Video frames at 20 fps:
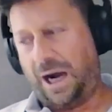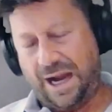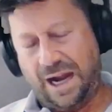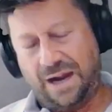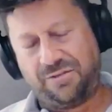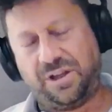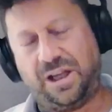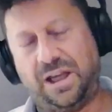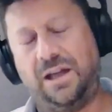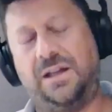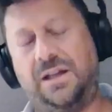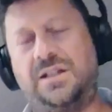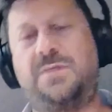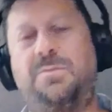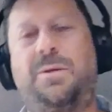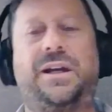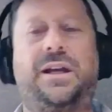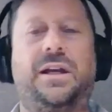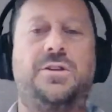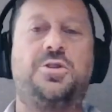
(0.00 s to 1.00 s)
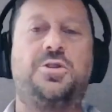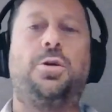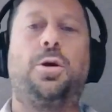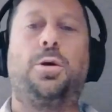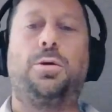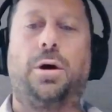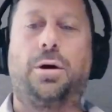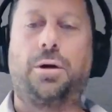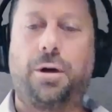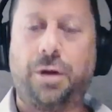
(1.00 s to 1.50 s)
I have kids. My
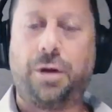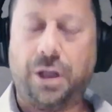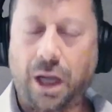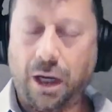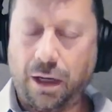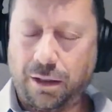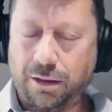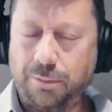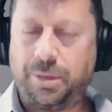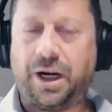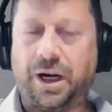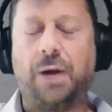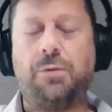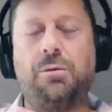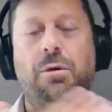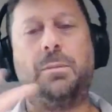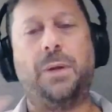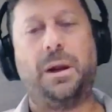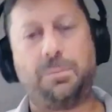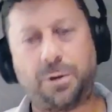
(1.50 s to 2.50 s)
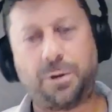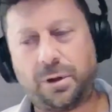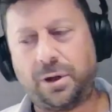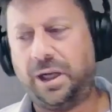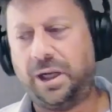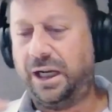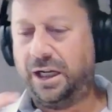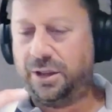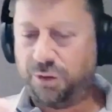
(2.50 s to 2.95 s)
kids are no longer young, but I remember,